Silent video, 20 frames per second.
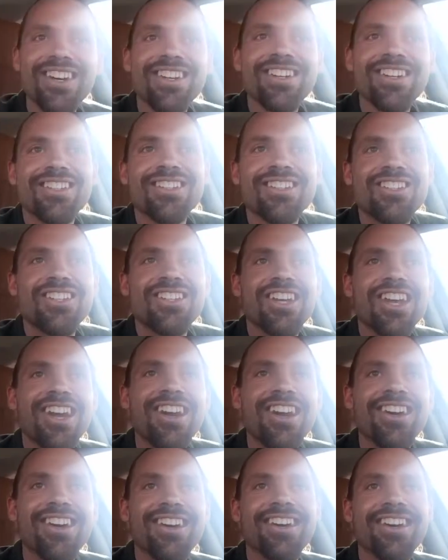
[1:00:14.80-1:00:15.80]
wanted to
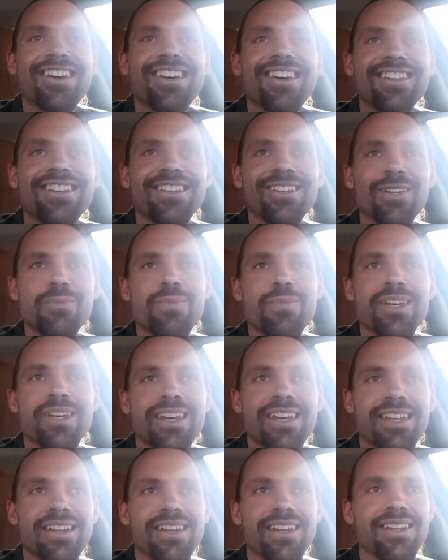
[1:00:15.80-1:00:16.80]
share a little
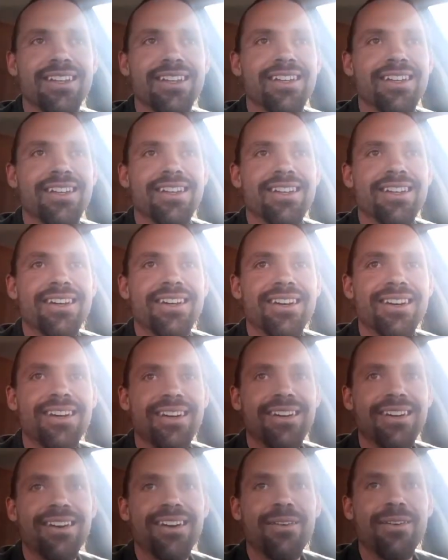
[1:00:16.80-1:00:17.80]
bit
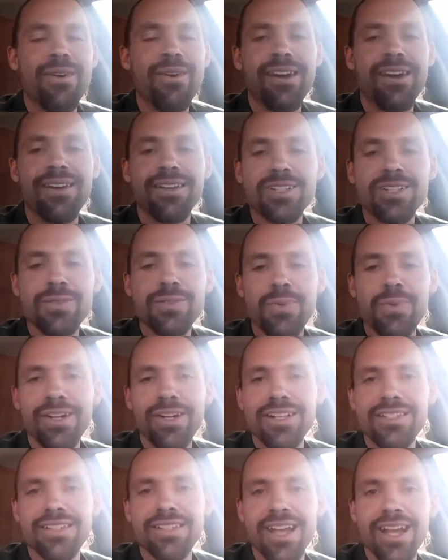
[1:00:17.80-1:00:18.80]
about an
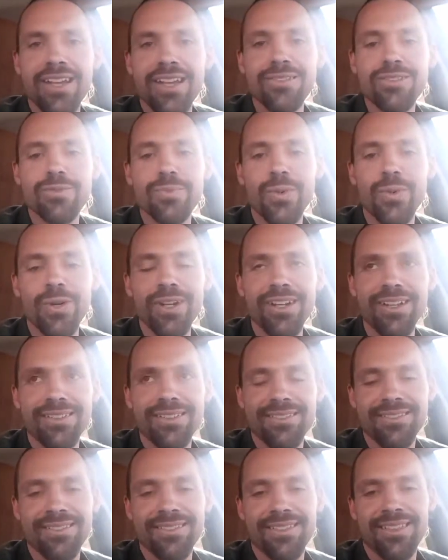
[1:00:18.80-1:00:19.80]
experience I had this
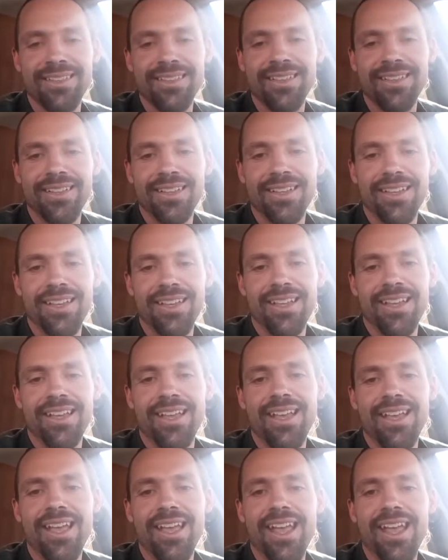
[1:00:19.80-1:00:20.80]
morning,
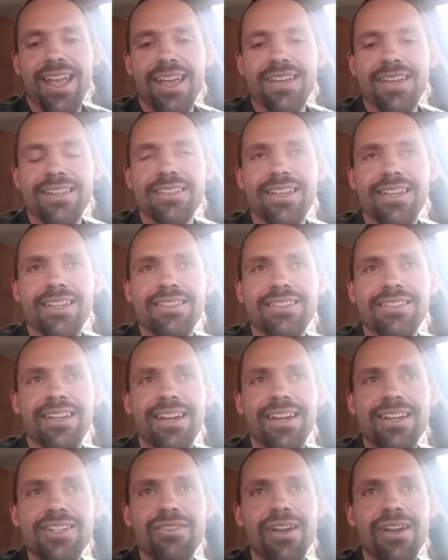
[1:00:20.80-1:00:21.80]
and it
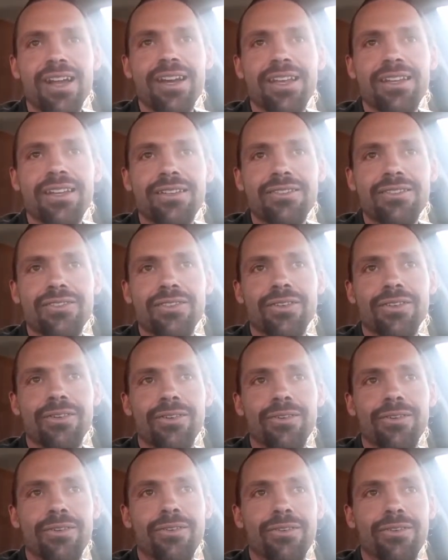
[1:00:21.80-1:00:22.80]
ties right
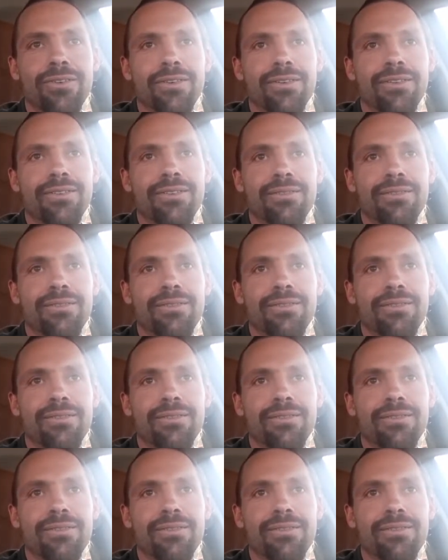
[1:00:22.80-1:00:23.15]
into